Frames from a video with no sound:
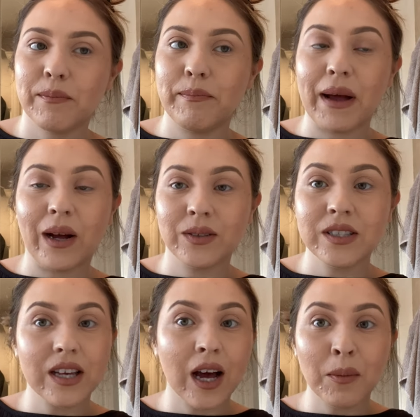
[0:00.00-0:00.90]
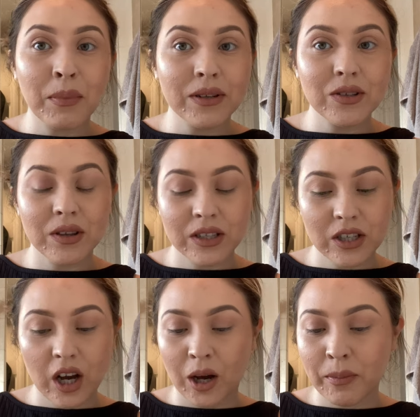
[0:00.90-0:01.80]
bounce up to the
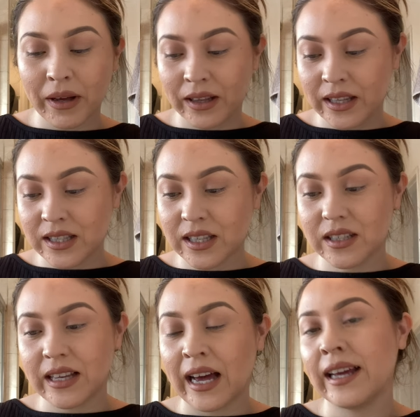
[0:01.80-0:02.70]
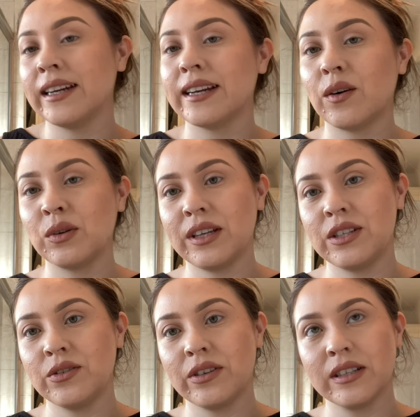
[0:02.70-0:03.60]
top at least, because at In-N-Out what they
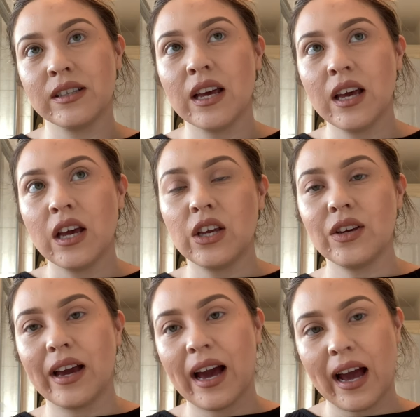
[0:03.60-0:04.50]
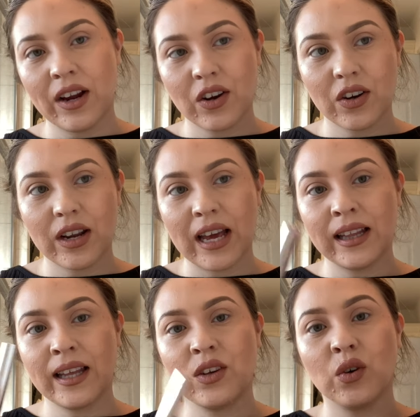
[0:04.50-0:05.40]
do is you get hired and
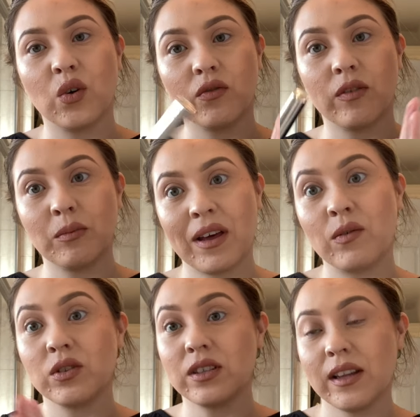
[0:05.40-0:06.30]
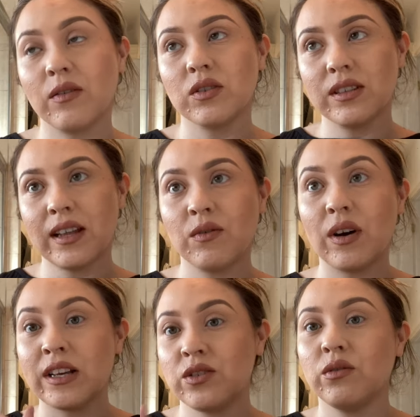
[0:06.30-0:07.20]
then you go from level to level to level
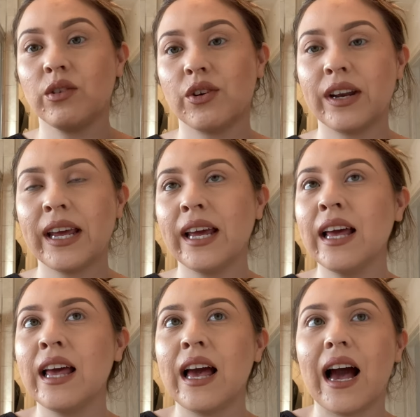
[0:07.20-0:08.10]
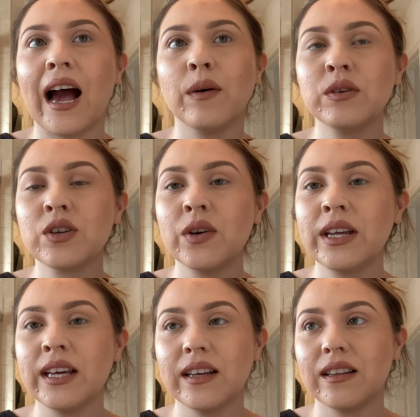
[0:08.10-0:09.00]
as you learn it. I was
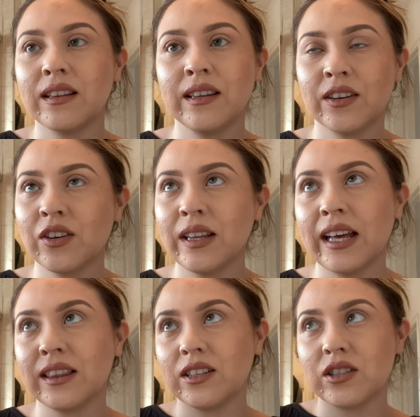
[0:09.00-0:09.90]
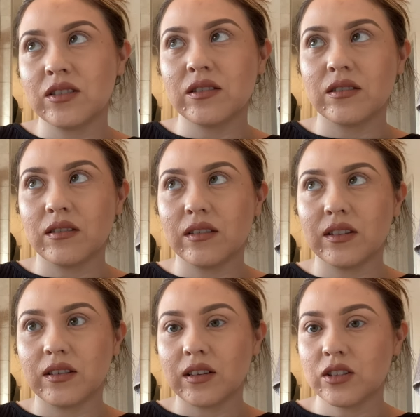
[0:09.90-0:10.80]
already literally at
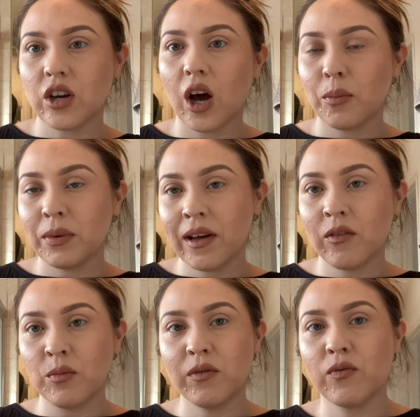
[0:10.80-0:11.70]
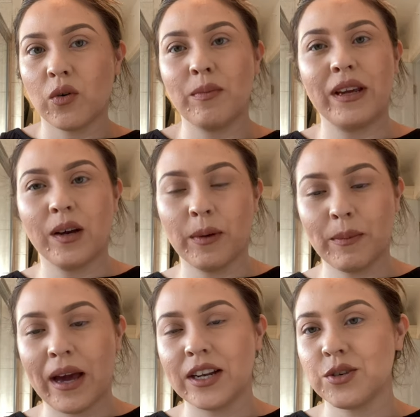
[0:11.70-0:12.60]
the top level before becoming
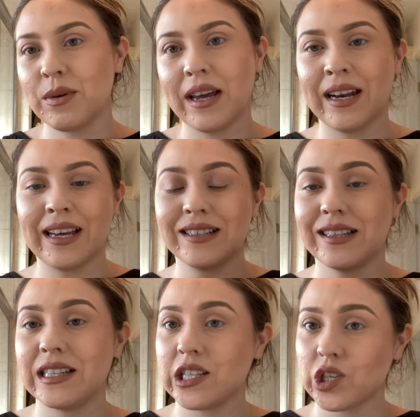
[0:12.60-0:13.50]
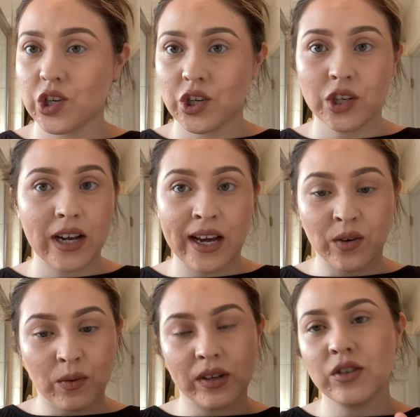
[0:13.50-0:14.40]
management, and I said, skirt, I don't
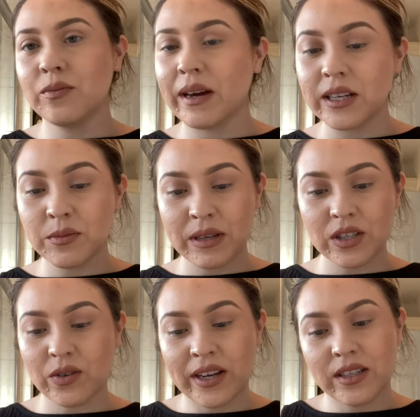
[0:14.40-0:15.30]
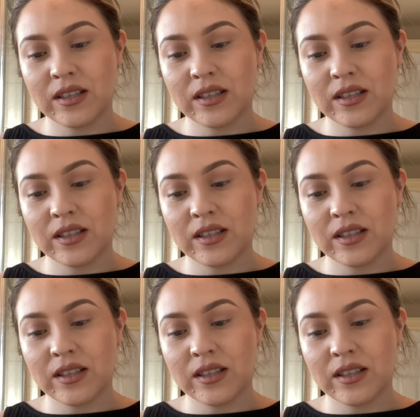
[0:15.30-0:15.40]
want to do management. So I